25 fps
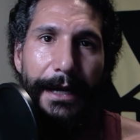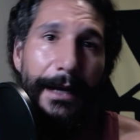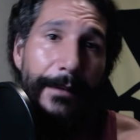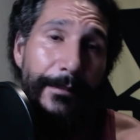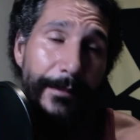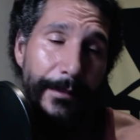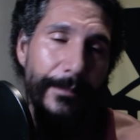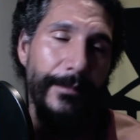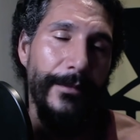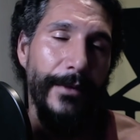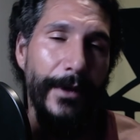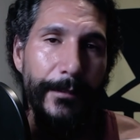
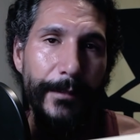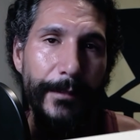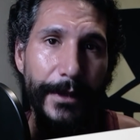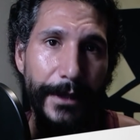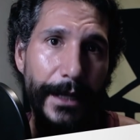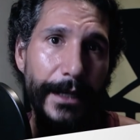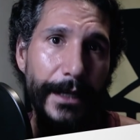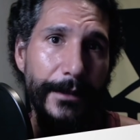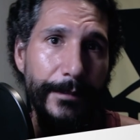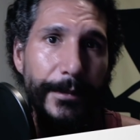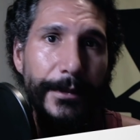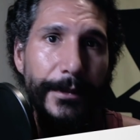I'm, I'm a
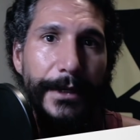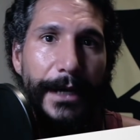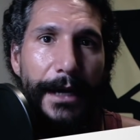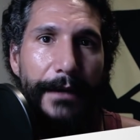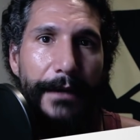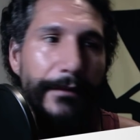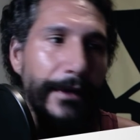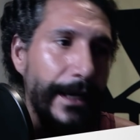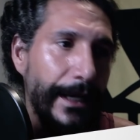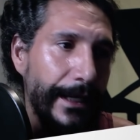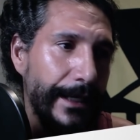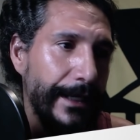likable guy,
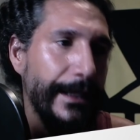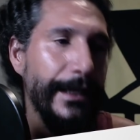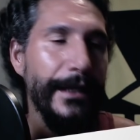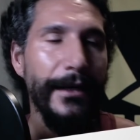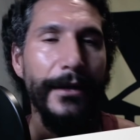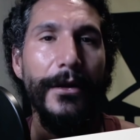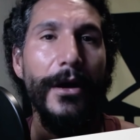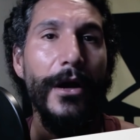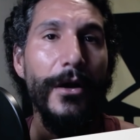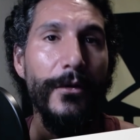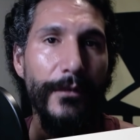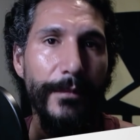right? I can get
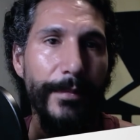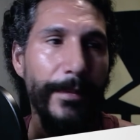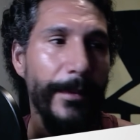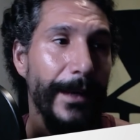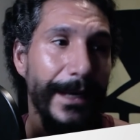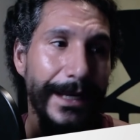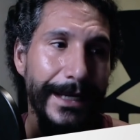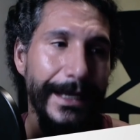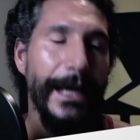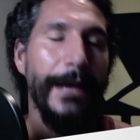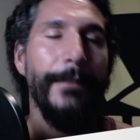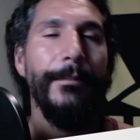along with people.
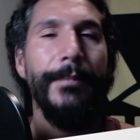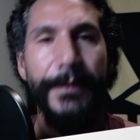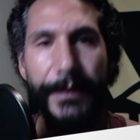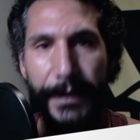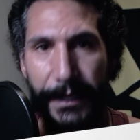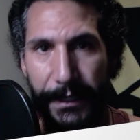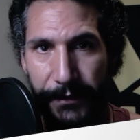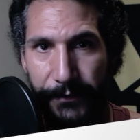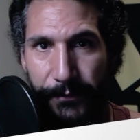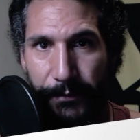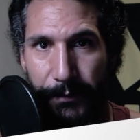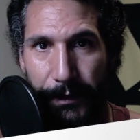I can
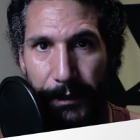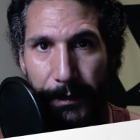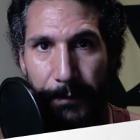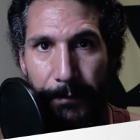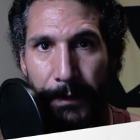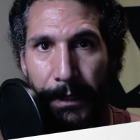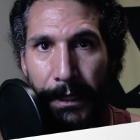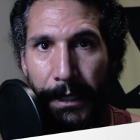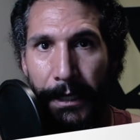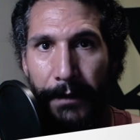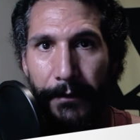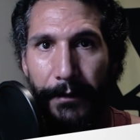empathize with
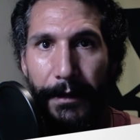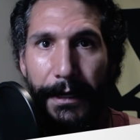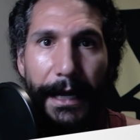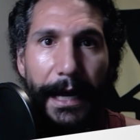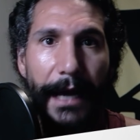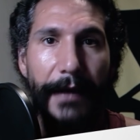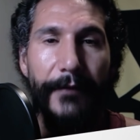them, right? I